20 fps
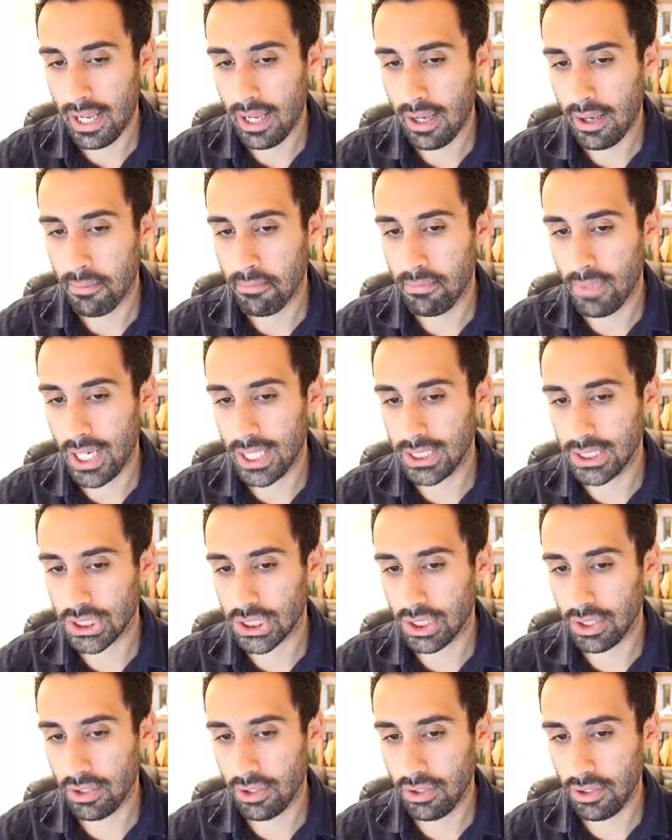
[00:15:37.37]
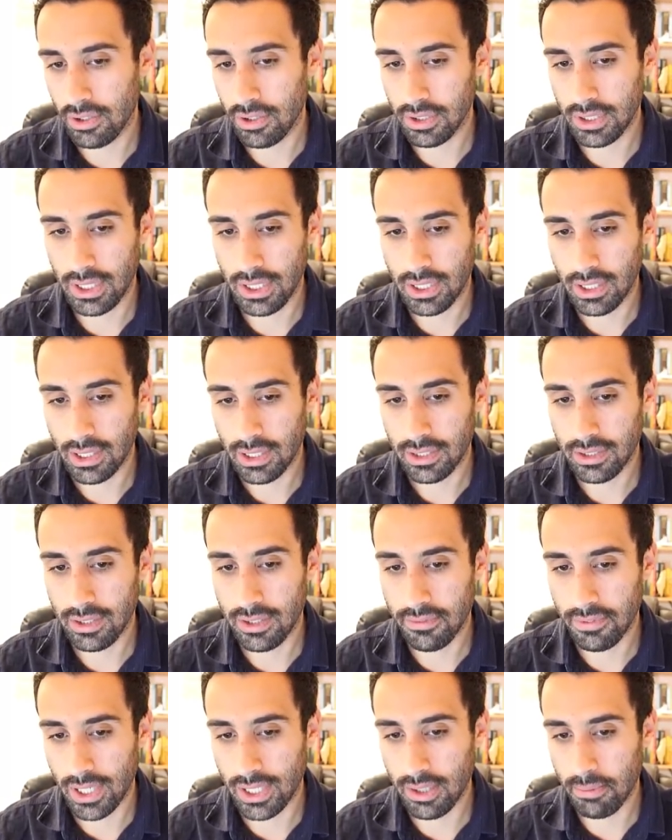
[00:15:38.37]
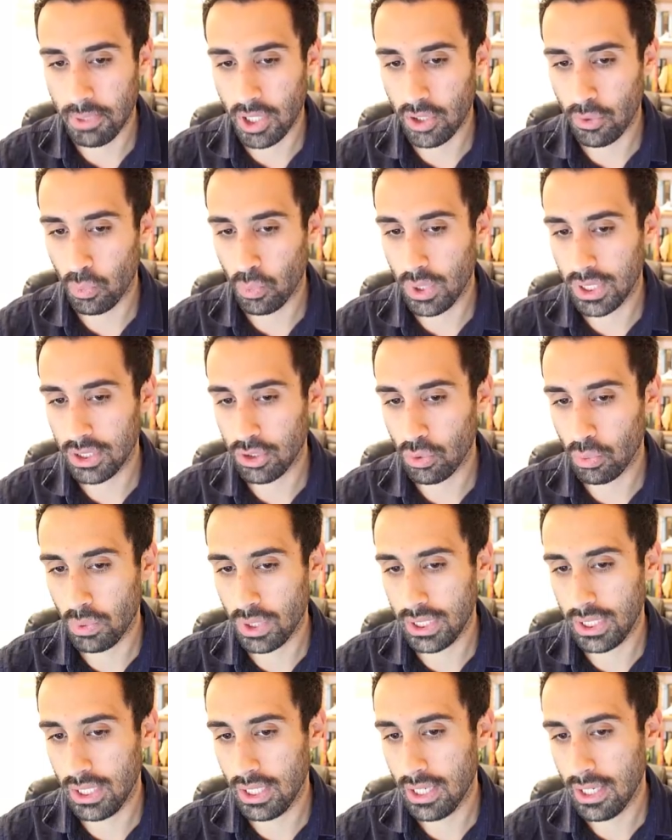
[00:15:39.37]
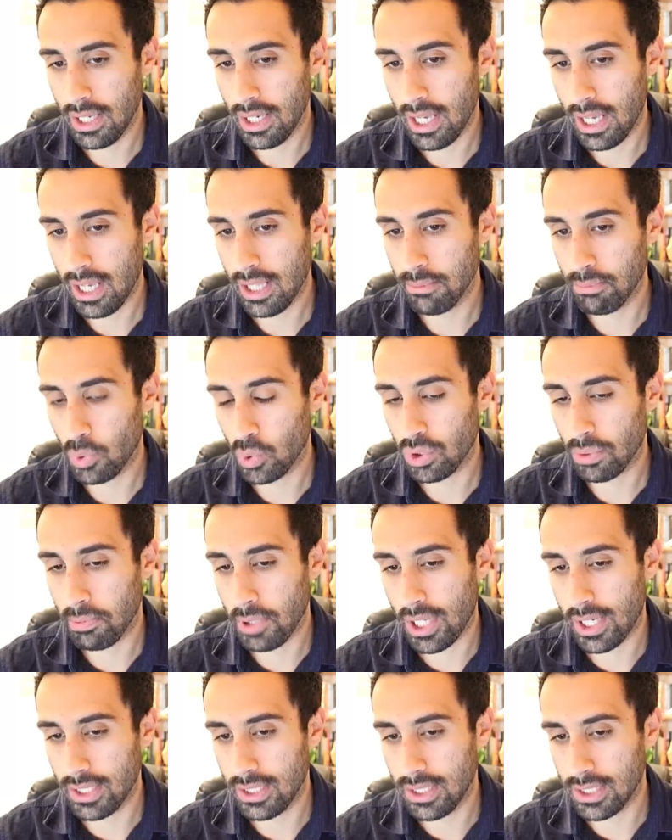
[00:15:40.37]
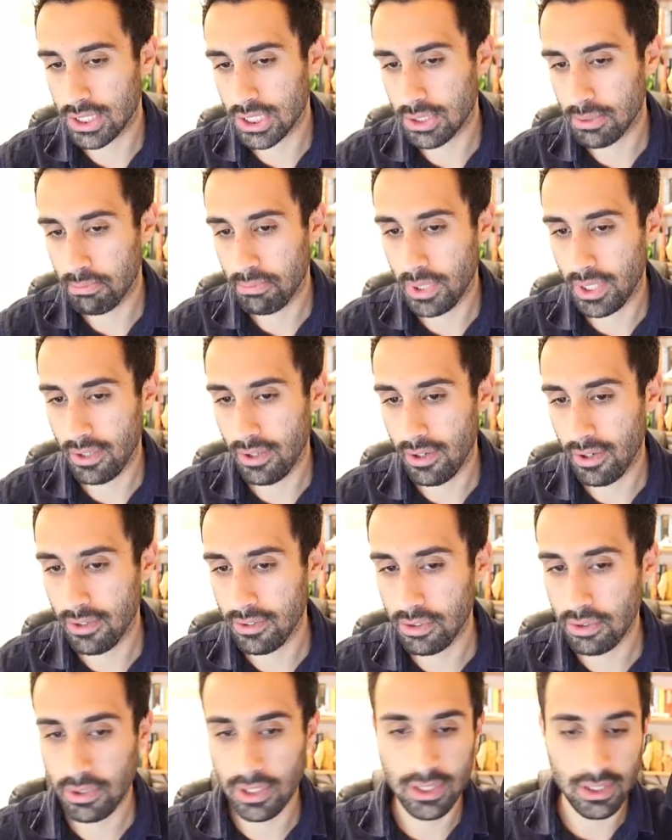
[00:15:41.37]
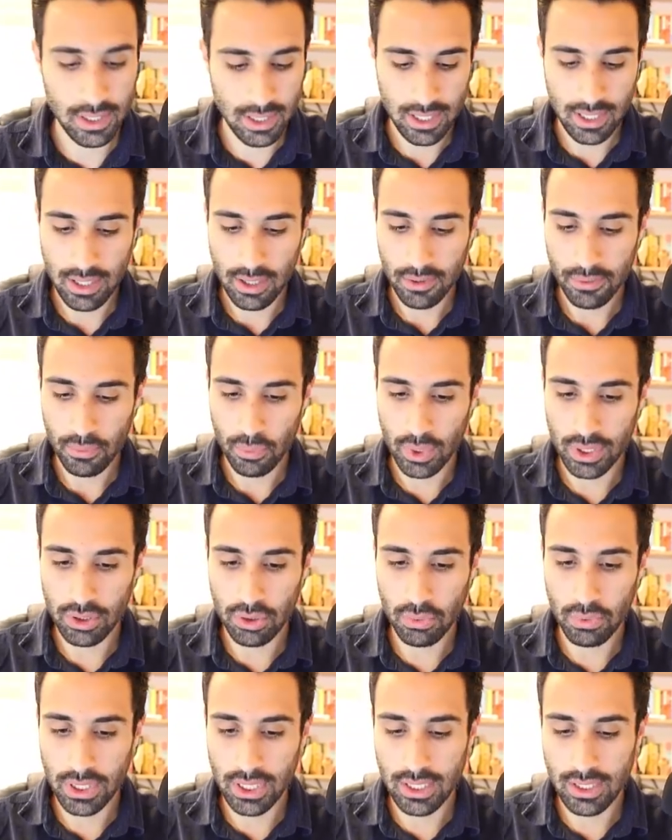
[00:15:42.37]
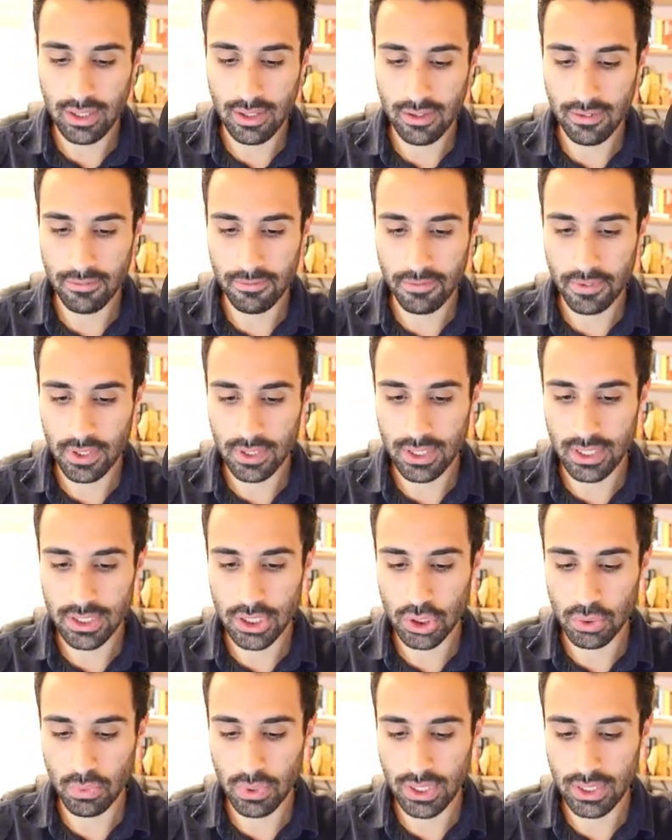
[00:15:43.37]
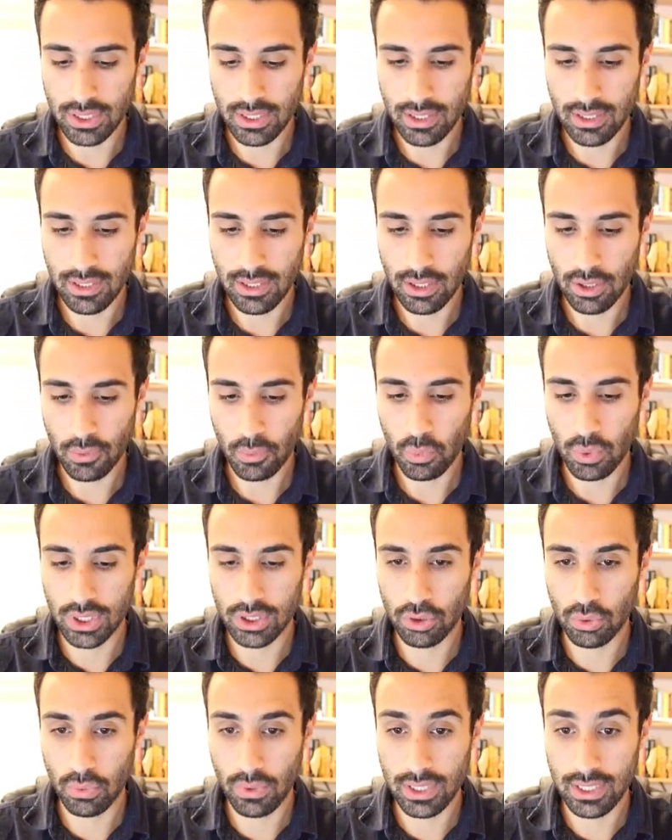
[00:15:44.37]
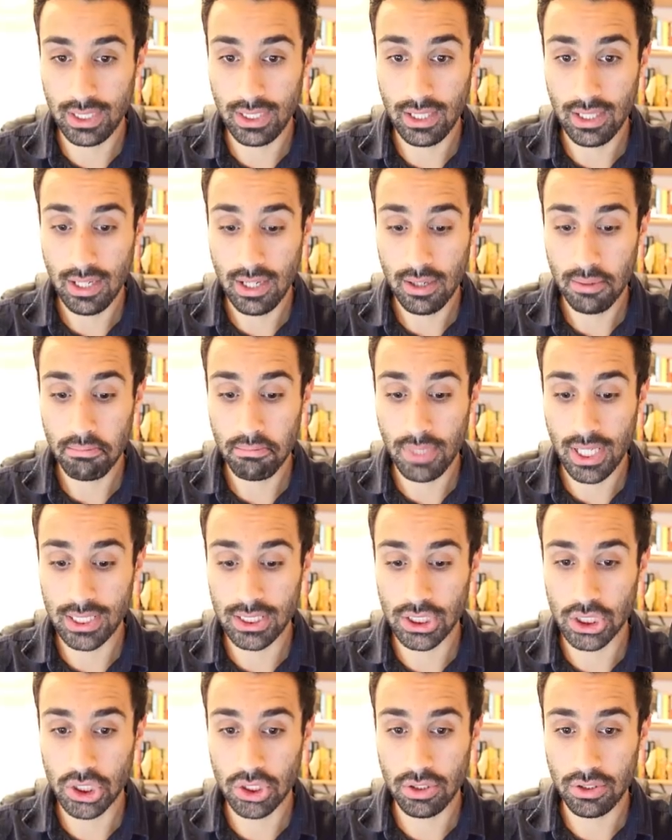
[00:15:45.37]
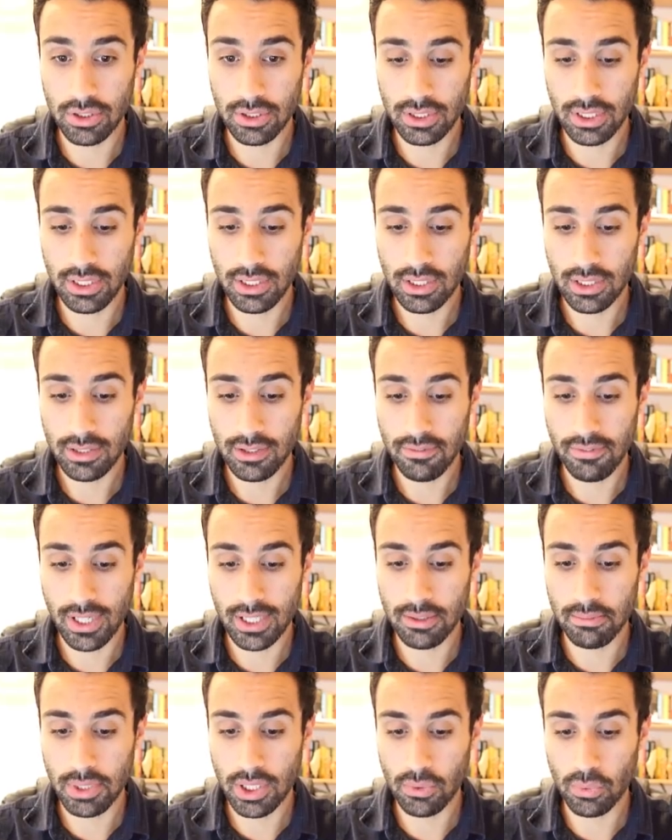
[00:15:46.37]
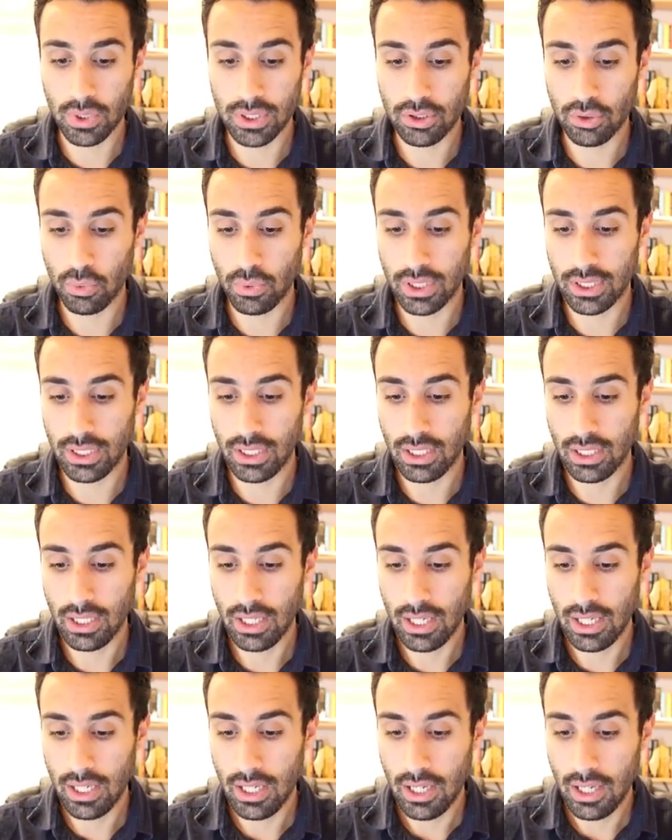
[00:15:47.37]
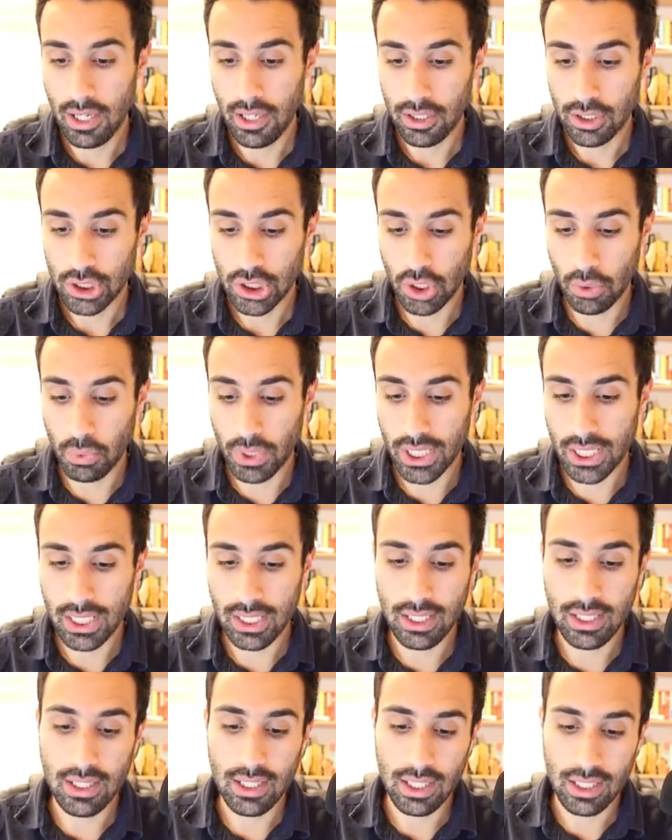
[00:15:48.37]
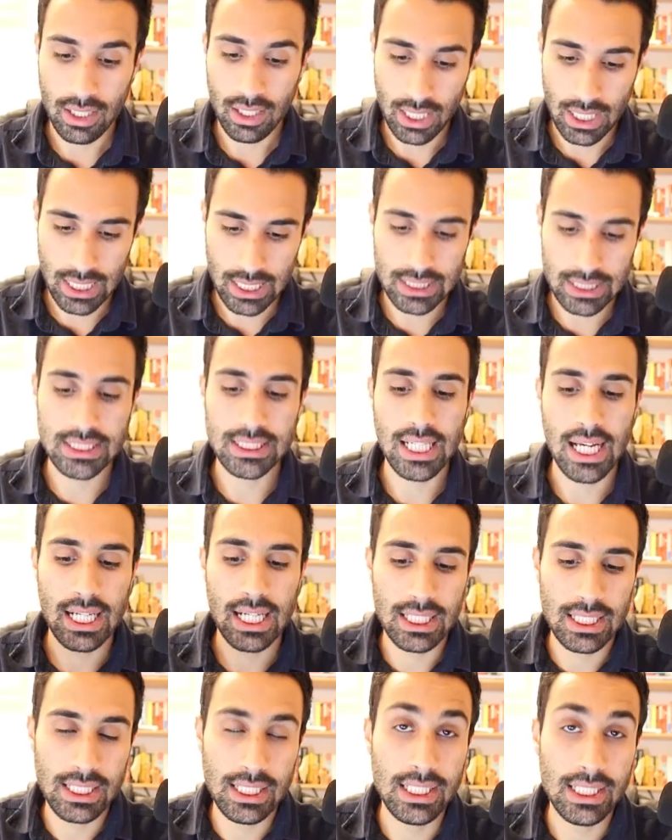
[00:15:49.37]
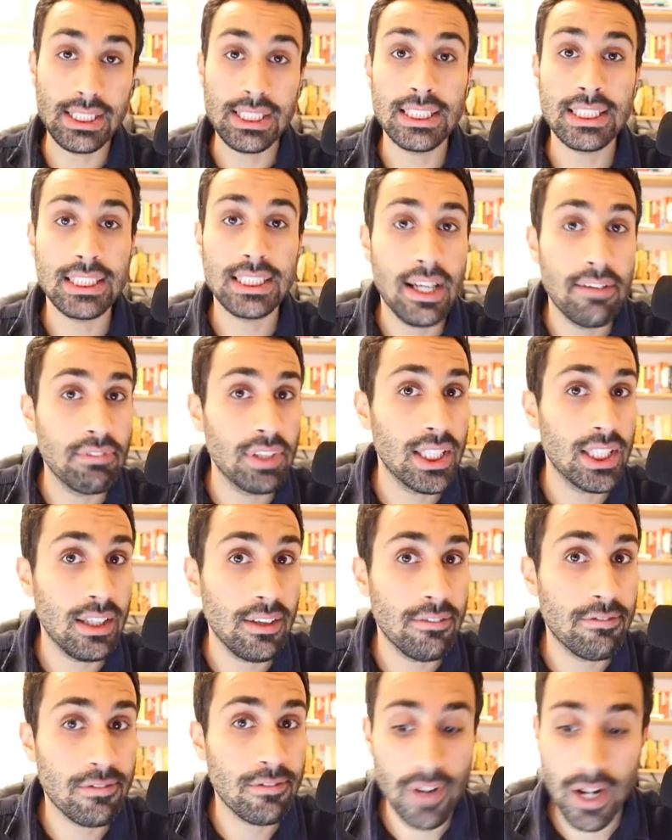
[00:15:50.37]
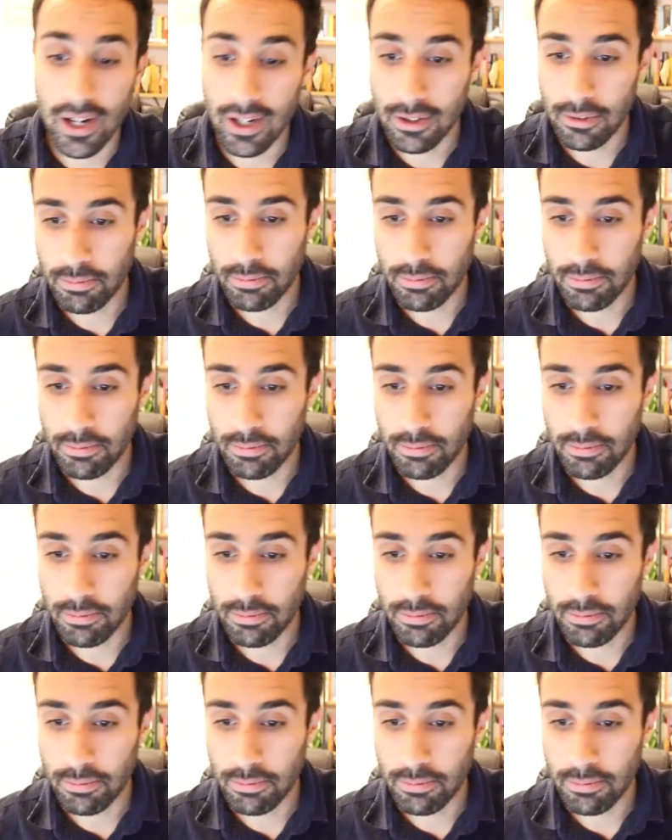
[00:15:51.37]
minus the 30 divided by 120 and multiply this by 100. What do we get for this one? 120 minus 30 divided by 120. So we get exactly 75%.